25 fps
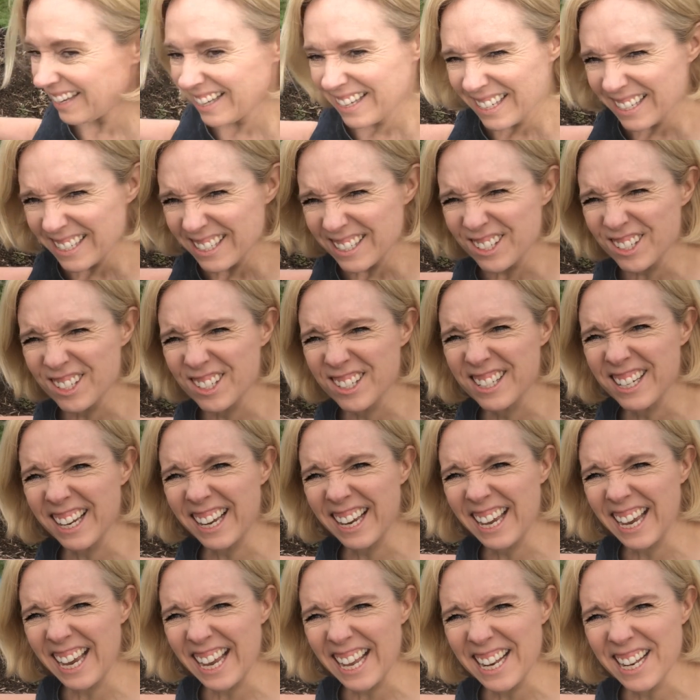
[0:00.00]

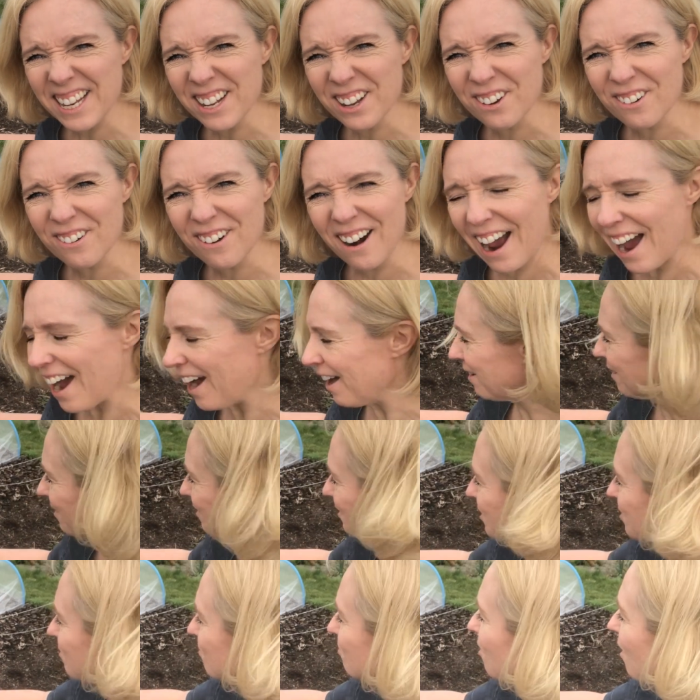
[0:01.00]
stick it in the
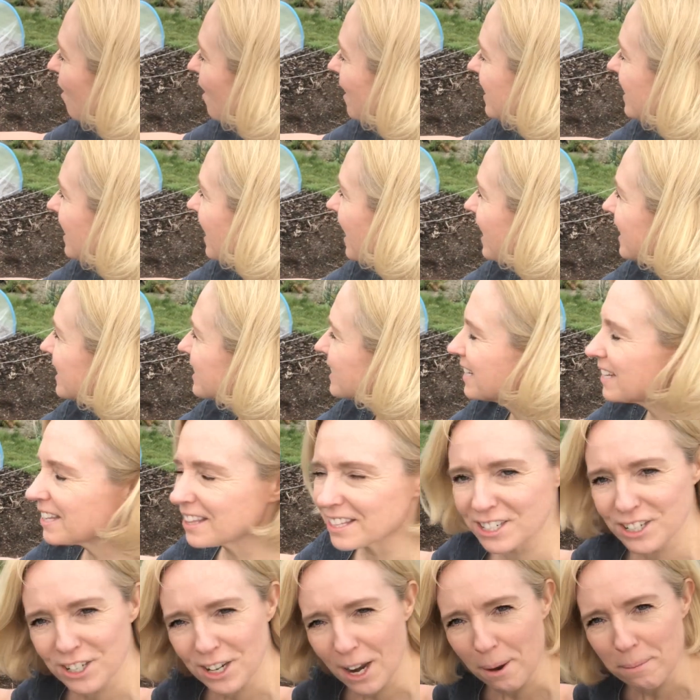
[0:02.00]
ground right next to
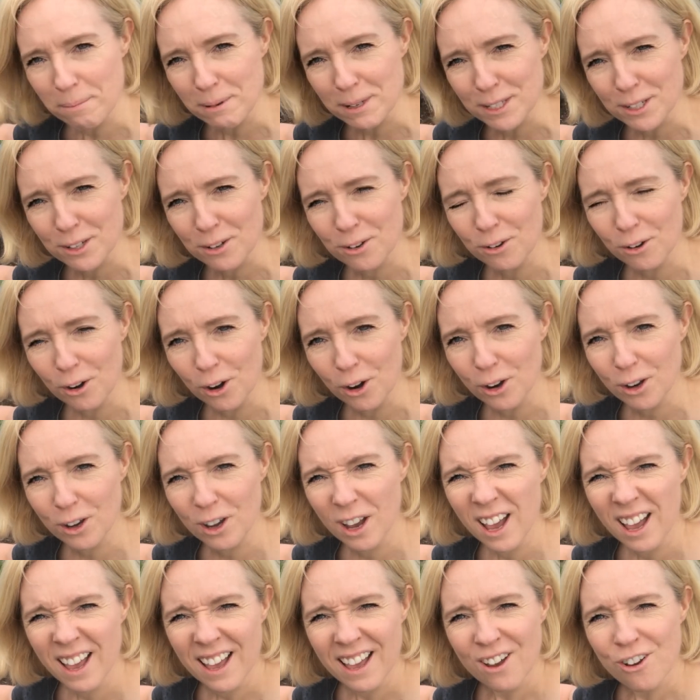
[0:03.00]
the shepherd's
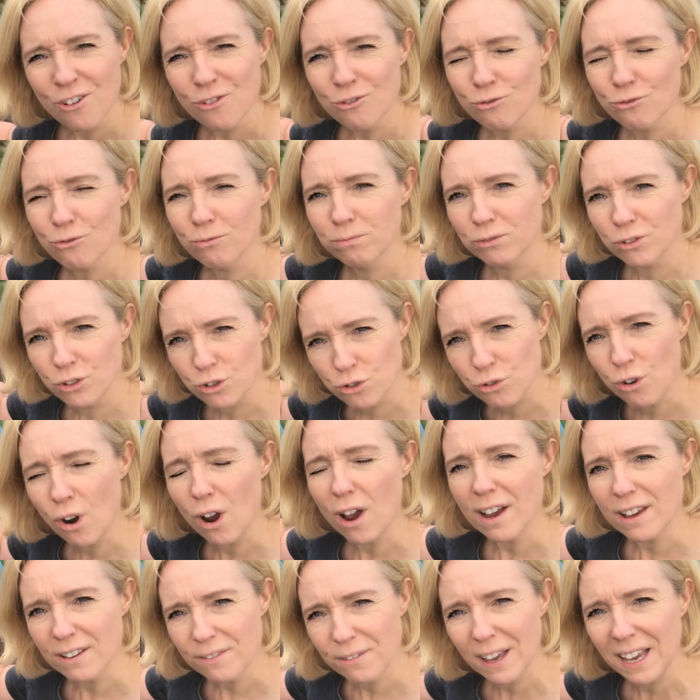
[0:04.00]
crook,
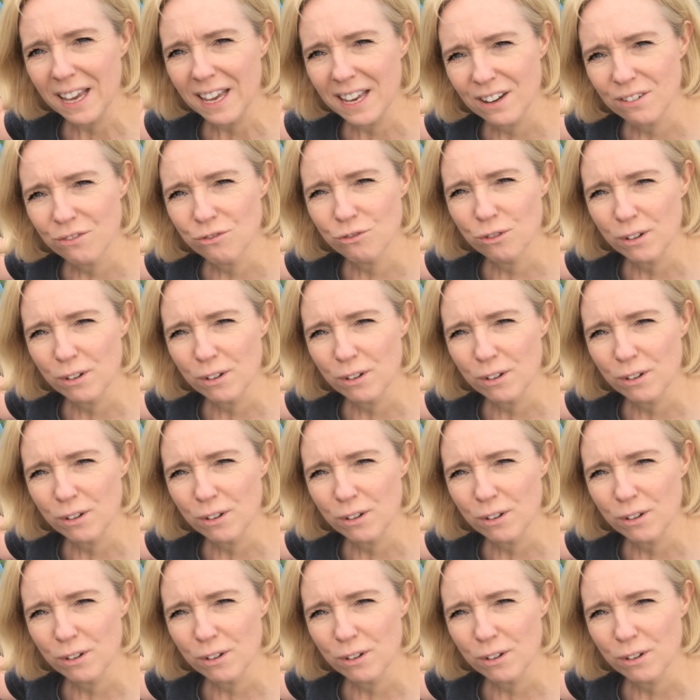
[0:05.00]
drive it in